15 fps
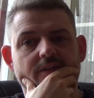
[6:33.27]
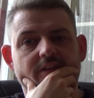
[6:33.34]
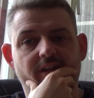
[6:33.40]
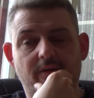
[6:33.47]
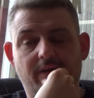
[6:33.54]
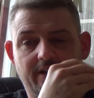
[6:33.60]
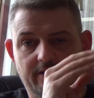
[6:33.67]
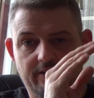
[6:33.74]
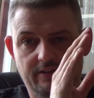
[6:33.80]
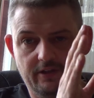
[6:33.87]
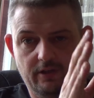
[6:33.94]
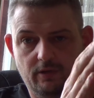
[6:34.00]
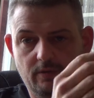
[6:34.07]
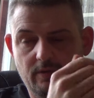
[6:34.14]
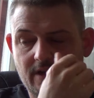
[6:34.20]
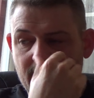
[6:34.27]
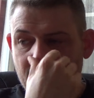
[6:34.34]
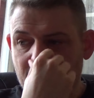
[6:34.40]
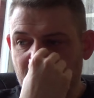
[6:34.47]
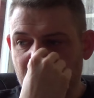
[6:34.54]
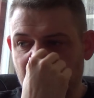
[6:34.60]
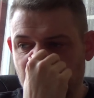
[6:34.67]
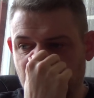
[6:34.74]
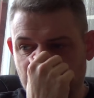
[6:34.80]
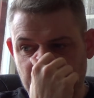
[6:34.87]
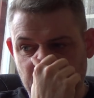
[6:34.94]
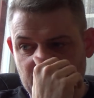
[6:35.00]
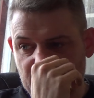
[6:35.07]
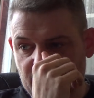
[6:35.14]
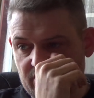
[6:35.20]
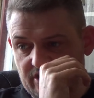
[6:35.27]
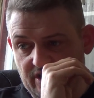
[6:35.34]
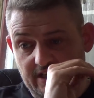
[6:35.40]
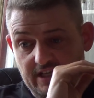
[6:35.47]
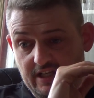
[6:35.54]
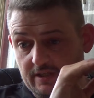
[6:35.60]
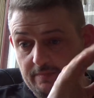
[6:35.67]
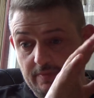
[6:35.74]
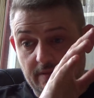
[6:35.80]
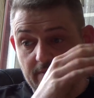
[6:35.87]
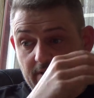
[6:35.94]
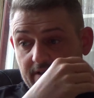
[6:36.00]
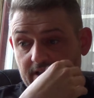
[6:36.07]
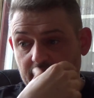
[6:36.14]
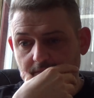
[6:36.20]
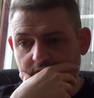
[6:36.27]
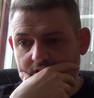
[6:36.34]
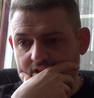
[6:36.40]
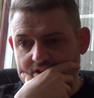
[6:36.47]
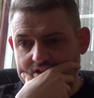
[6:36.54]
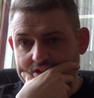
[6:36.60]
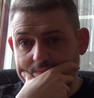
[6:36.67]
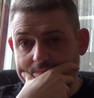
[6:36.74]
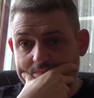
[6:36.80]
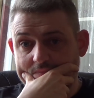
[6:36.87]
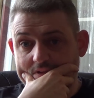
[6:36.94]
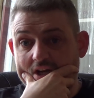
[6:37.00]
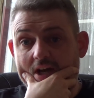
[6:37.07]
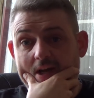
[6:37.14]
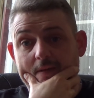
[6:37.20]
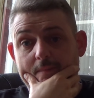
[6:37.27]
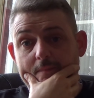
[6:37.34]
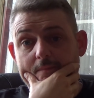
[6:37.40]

Now I know I'm not judging any people on that, because I